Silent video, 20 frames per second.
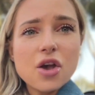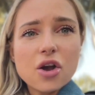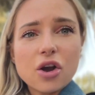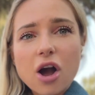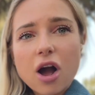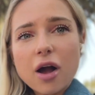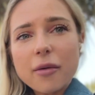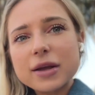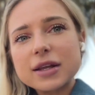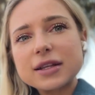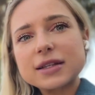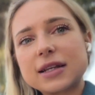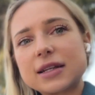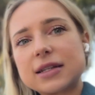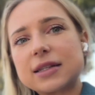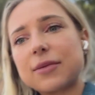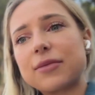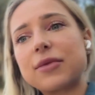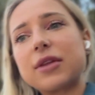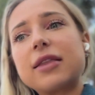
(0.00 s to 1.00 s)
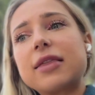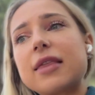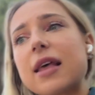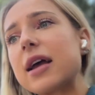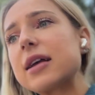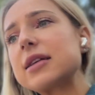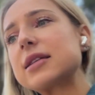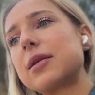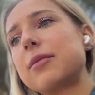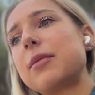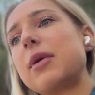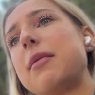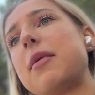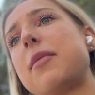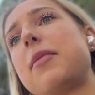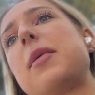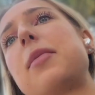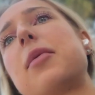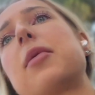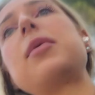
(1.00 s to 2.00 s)
comments and something nice, and maybe
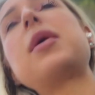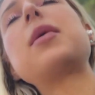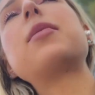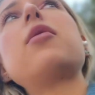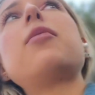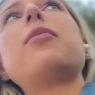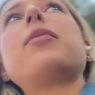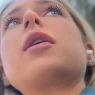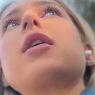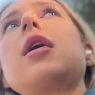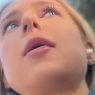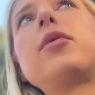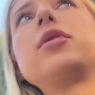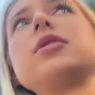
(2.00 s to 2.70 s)
people pick up